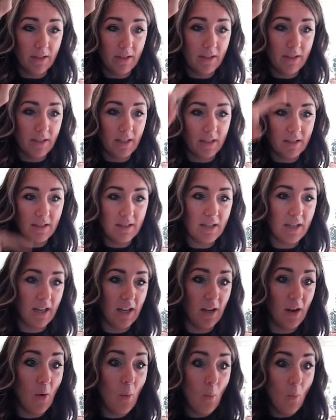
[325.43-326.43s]

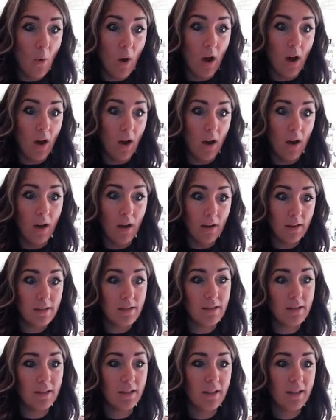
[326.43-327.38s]
16. What?